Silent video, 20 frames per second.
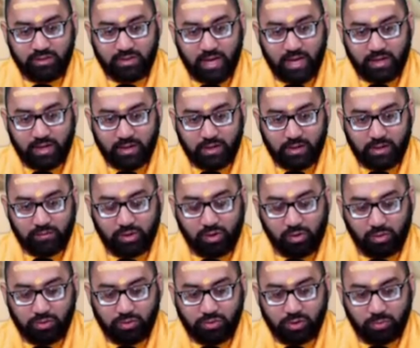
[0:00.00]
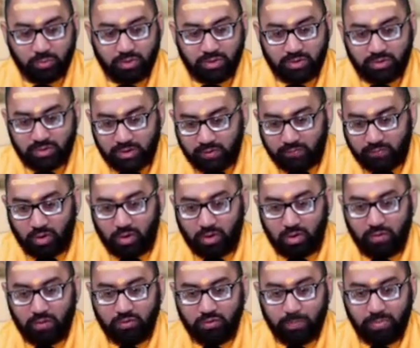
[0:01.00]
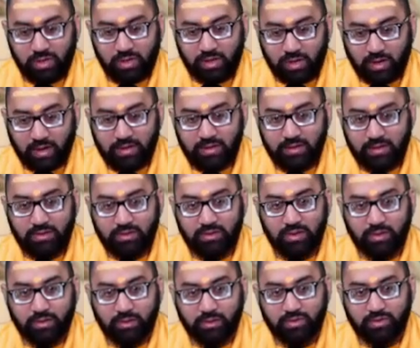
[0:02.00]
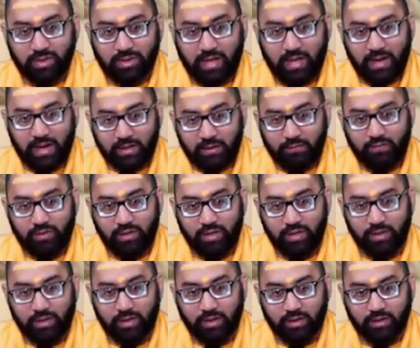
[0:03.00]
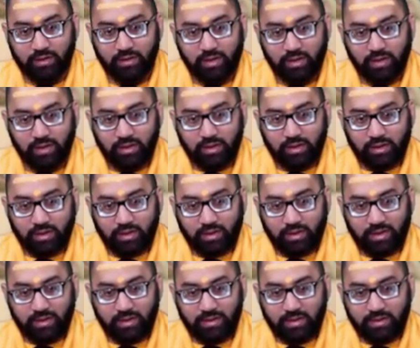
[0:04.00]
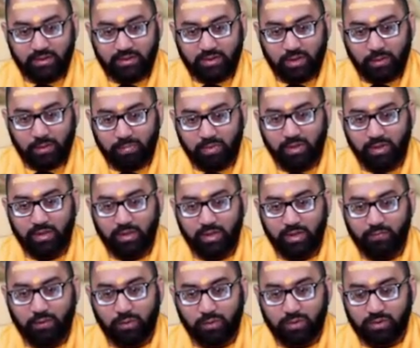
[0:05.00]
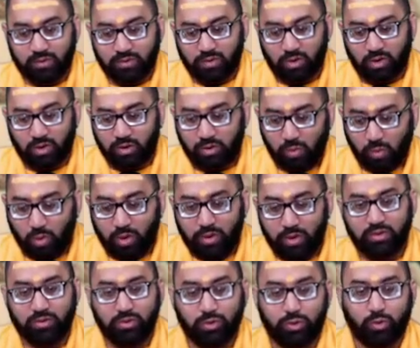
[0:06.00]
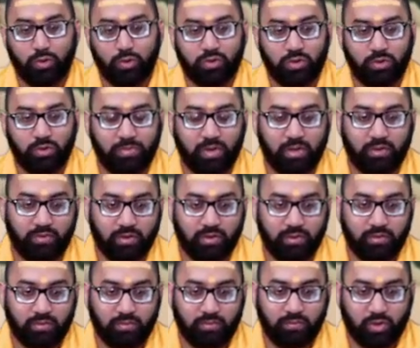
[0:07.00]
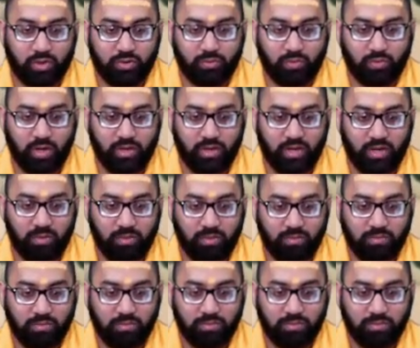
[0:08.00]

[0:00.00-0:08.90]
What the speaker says: is that kind of a culture which devolves because there is a lack of thinking and it's completely focused on what is the short term benefit for us right now.